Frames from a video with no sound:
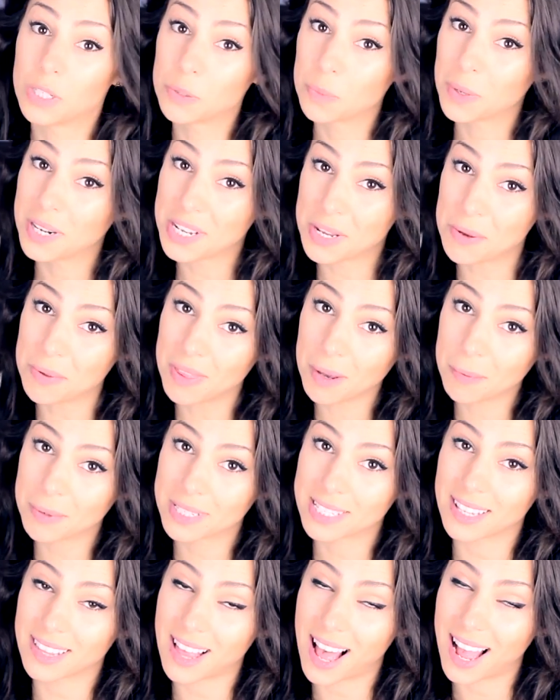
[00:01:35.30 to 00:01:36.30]
Which one do you think
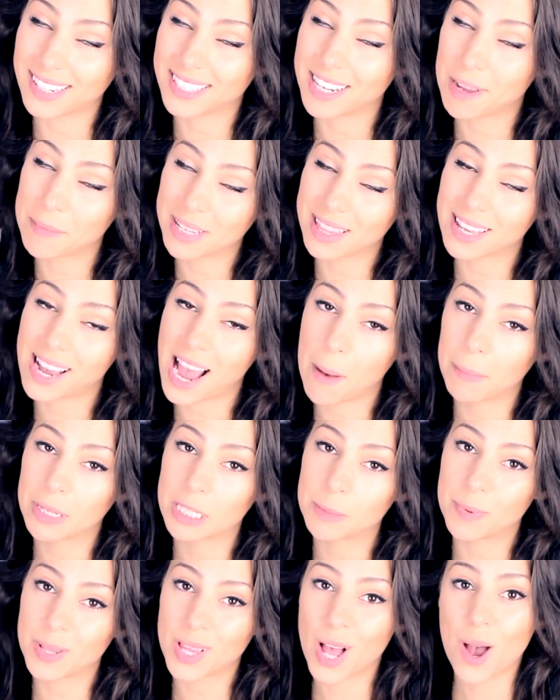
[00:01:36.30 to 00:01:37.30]
was the lie? Tell me in the
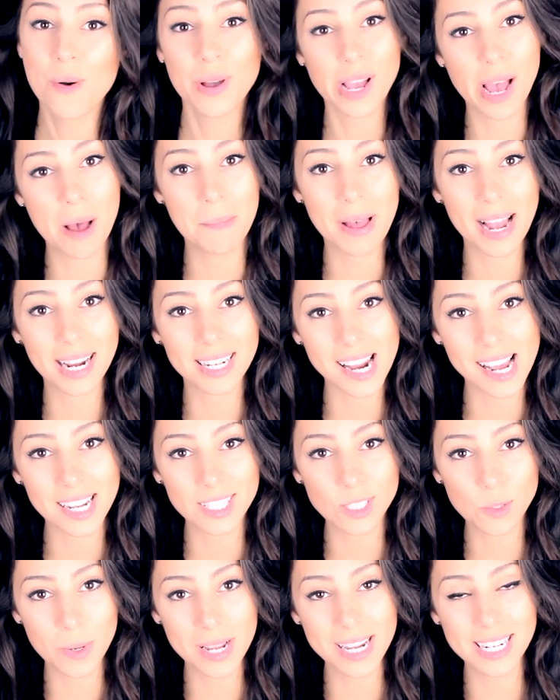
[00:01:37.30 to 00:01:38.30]
comments below, and come back
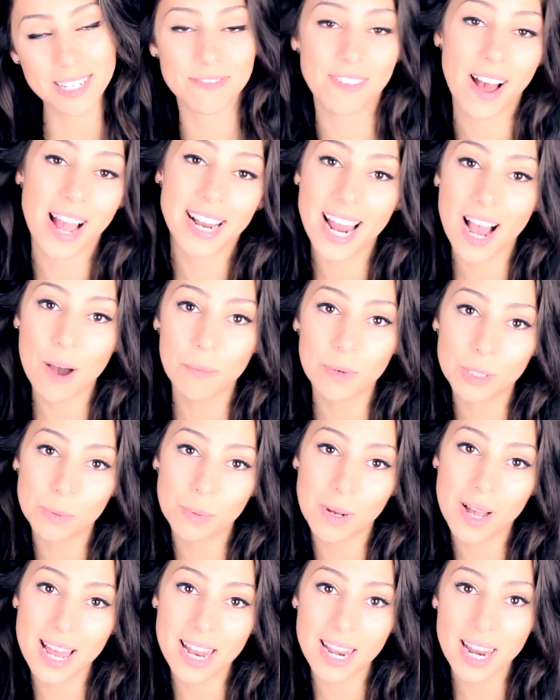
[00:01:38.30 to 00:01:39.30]
next week to find out
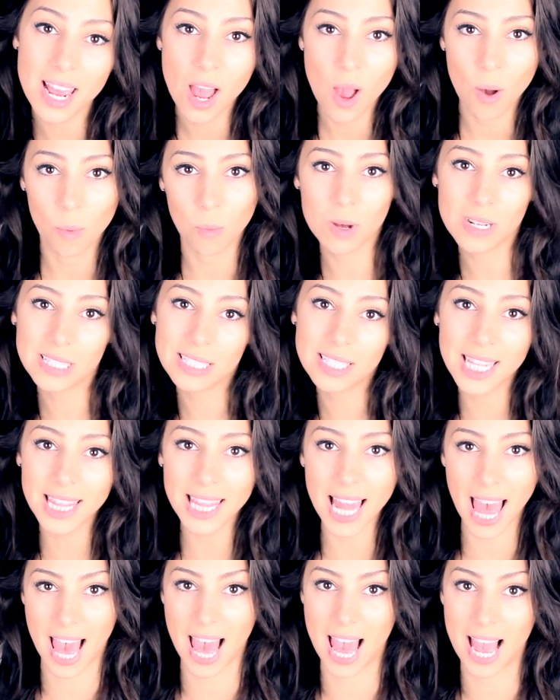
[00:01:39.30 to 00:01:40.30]
which one was the
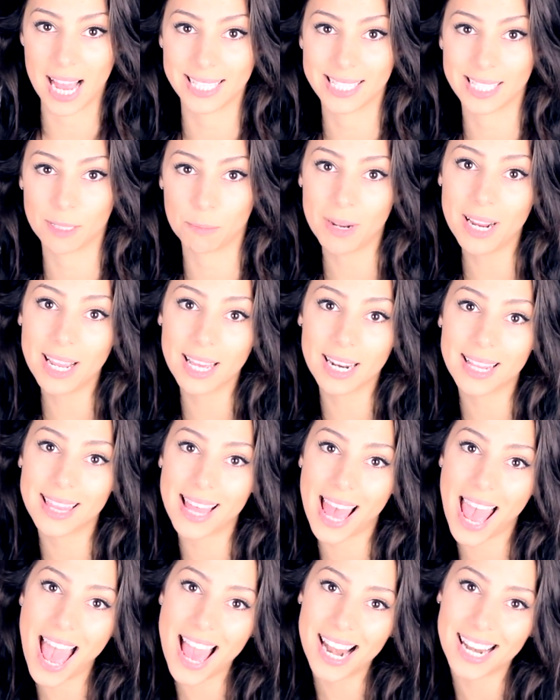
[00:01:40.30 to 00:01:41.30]
lie. Speaking
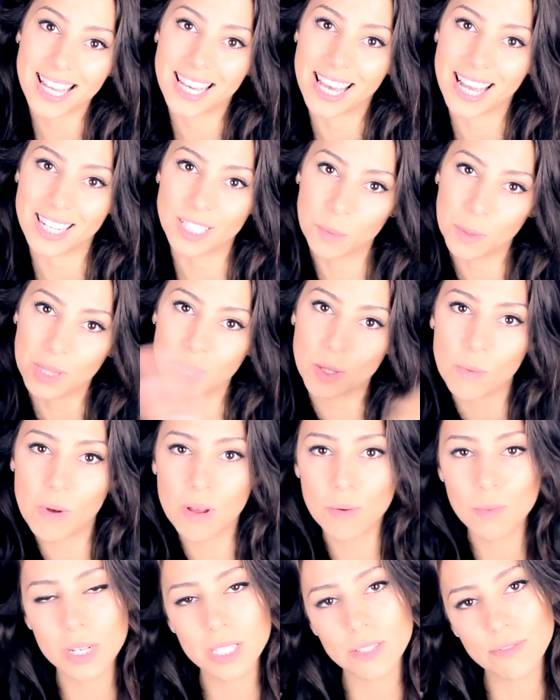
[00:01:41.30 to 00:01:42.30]
of that, guess what the
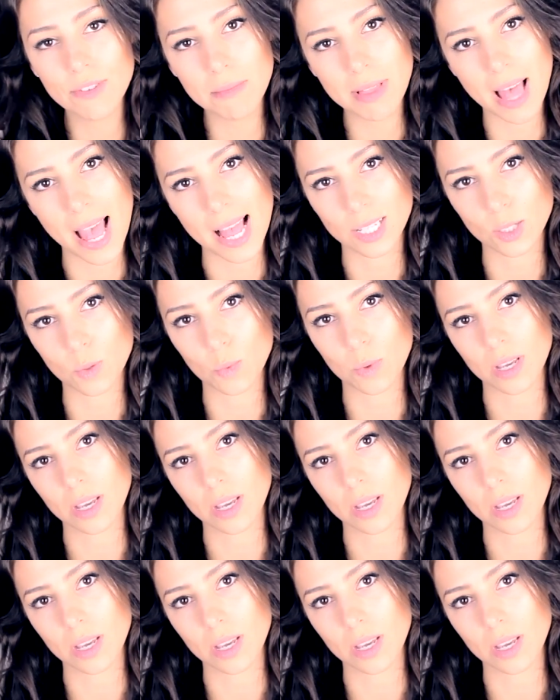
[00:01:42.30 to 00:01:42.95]
one was from last